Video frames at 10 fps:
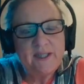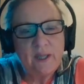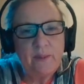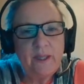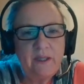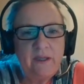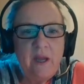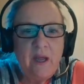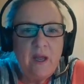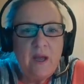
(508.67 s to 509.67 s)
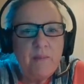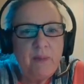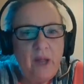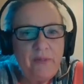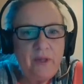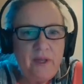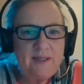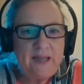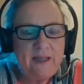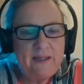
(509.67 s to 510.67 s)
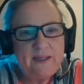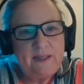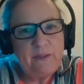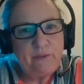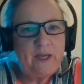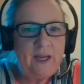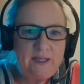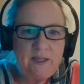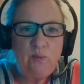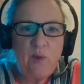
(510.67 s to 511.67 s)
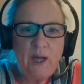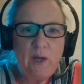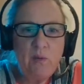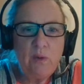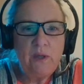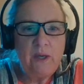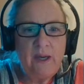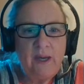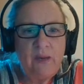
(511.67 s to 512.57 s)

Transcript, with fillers: So, we can plot these out as a different x and y coordinate.